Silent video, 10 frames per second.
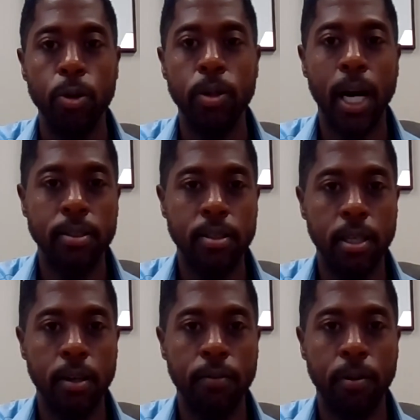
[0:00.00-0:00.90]
who do not
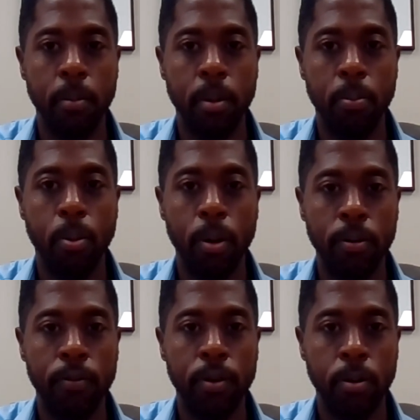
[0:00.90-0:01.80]
see it from the point
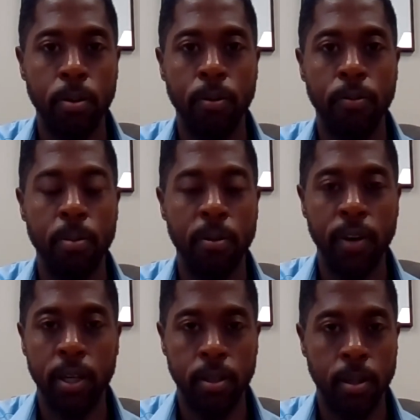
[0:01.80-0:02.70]
of view from the
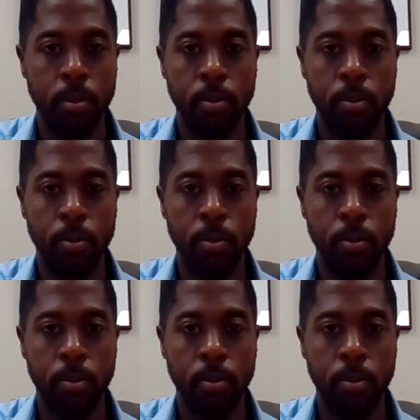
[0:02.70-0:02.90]
victim,